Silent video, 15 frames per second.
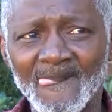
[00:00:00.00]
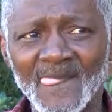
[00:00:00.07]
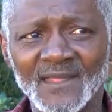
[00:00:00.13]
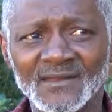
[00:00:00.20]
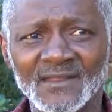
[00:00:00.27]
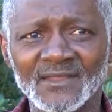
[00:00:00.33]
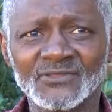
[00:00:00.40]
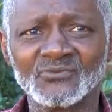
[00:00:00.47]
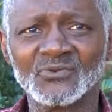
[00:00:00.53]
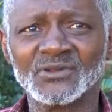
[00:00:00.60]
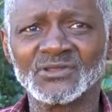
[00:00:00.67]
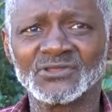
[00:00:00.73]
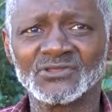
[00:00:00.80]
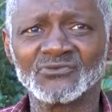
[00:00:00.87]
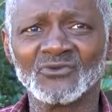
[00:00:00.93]
And that's when
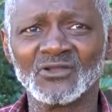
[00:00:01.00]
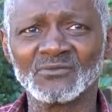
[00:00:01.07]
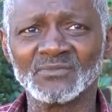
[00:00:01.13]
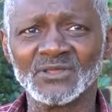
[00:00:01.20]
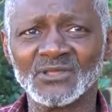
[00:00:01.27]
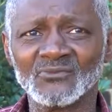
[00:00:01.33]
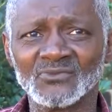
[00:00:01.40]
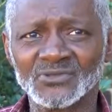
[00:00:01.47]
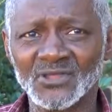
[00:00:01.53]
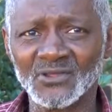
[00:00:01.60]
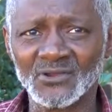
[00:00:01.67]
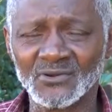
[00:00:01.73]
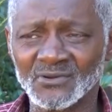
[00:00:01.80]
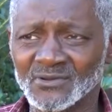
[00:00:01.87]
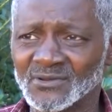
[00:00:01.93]
it struck me it was her.